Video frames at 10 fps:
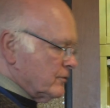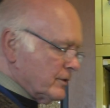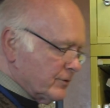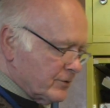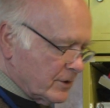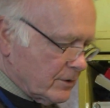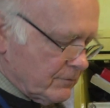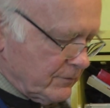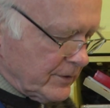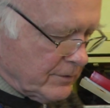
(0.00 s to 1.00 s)
So here's
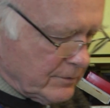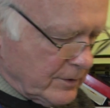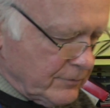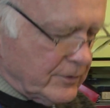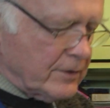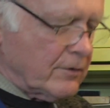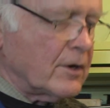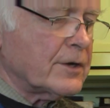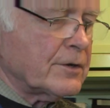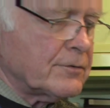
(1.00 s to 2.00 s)
another video, here's another
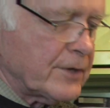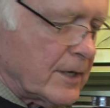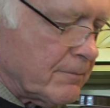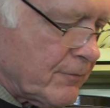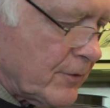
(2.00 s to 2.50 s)
audio tape